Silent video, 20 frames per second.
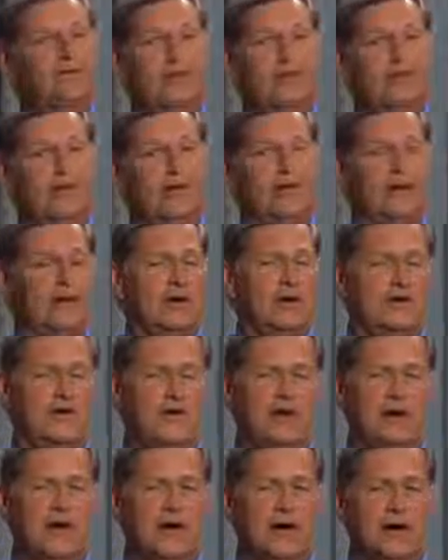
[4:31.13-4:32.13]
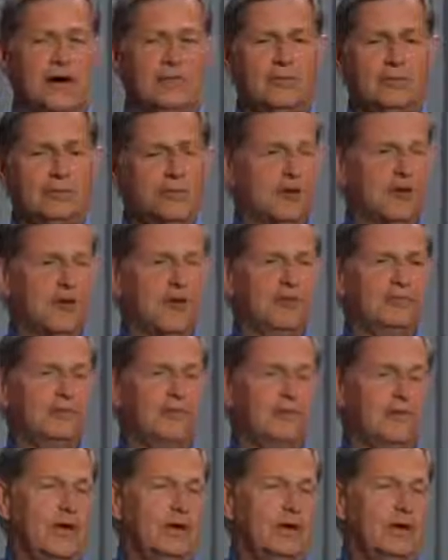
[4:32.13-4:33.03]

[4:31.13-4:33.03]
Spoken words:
She says, no, I went home,